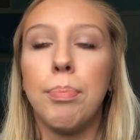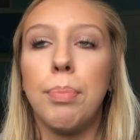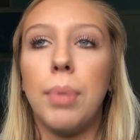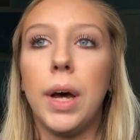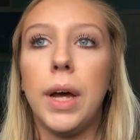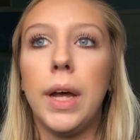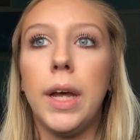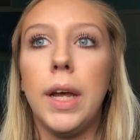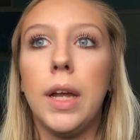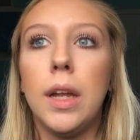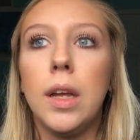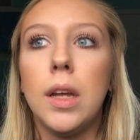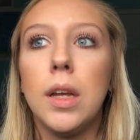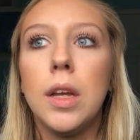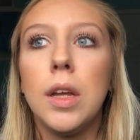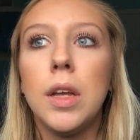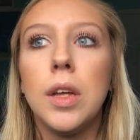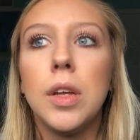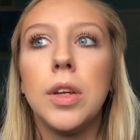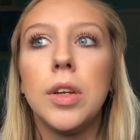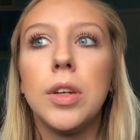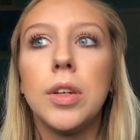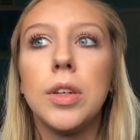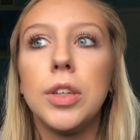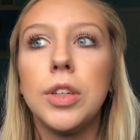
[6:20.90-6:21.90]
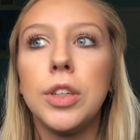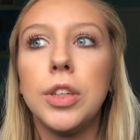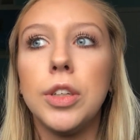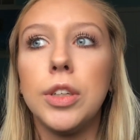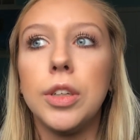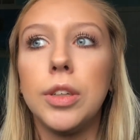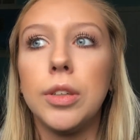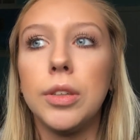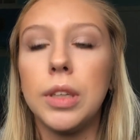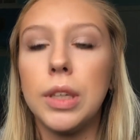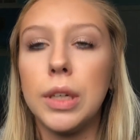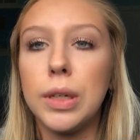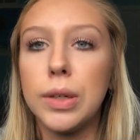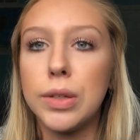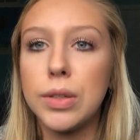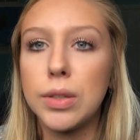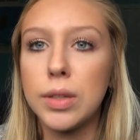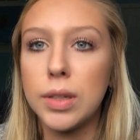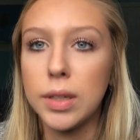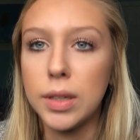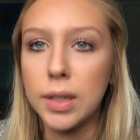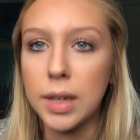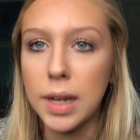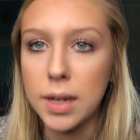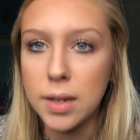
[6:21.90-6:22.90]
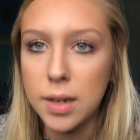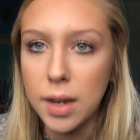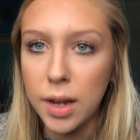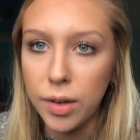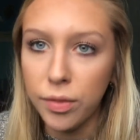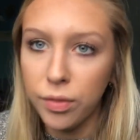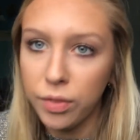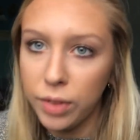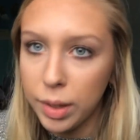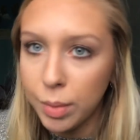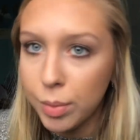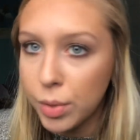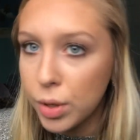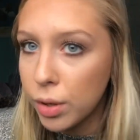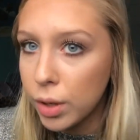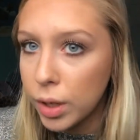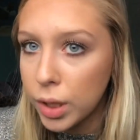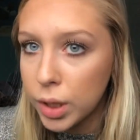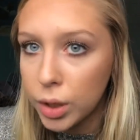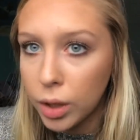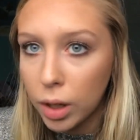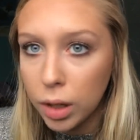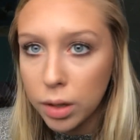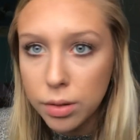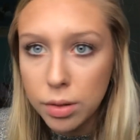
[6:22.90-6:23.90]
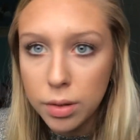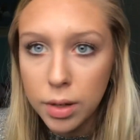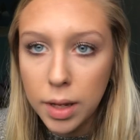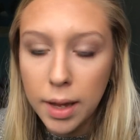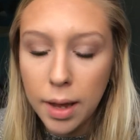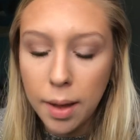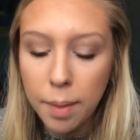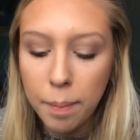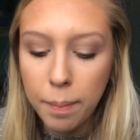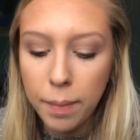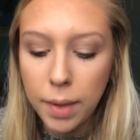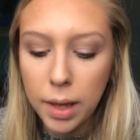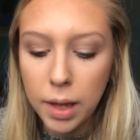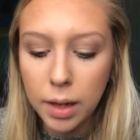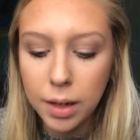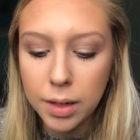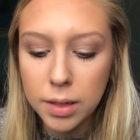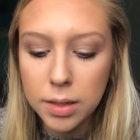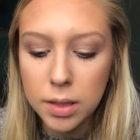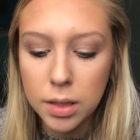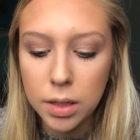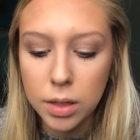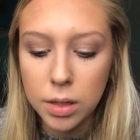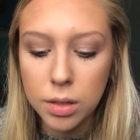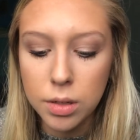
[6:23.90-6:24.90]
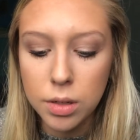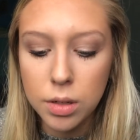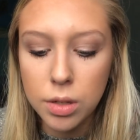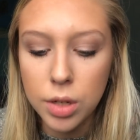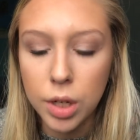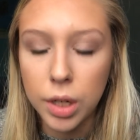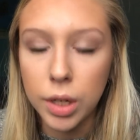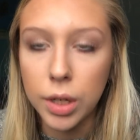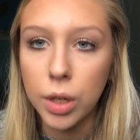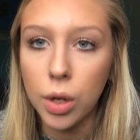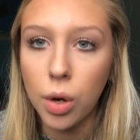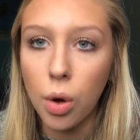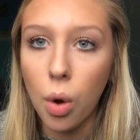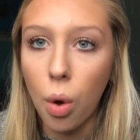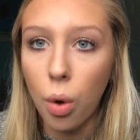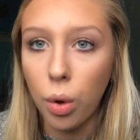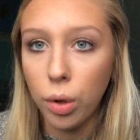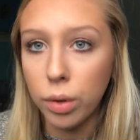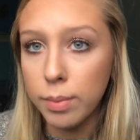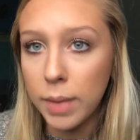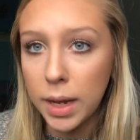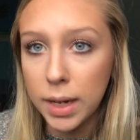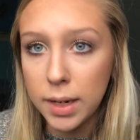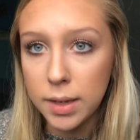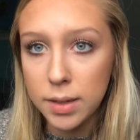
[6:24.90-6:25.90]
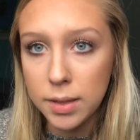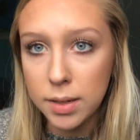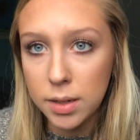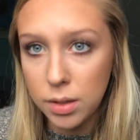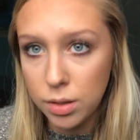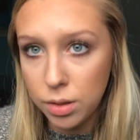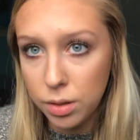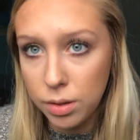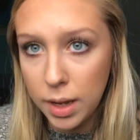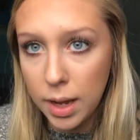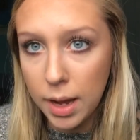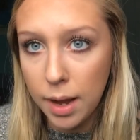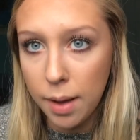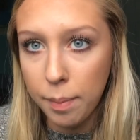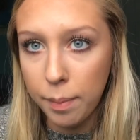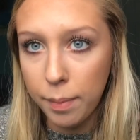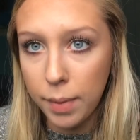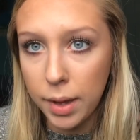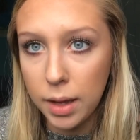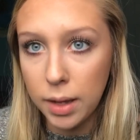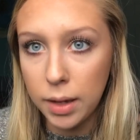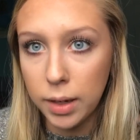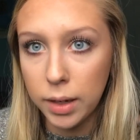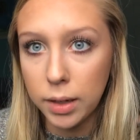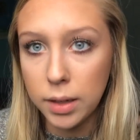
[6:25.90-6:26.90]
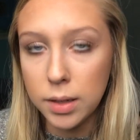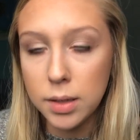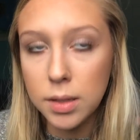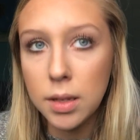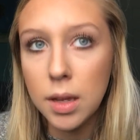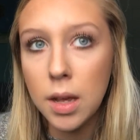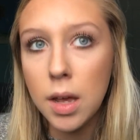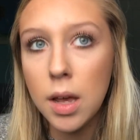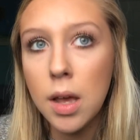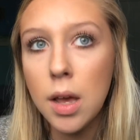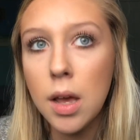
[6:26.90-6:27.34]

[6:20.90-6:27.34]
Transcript: But you know, there are certain anti-inflammatory drugs you can't mix. There's certain cold medicines you can't mix,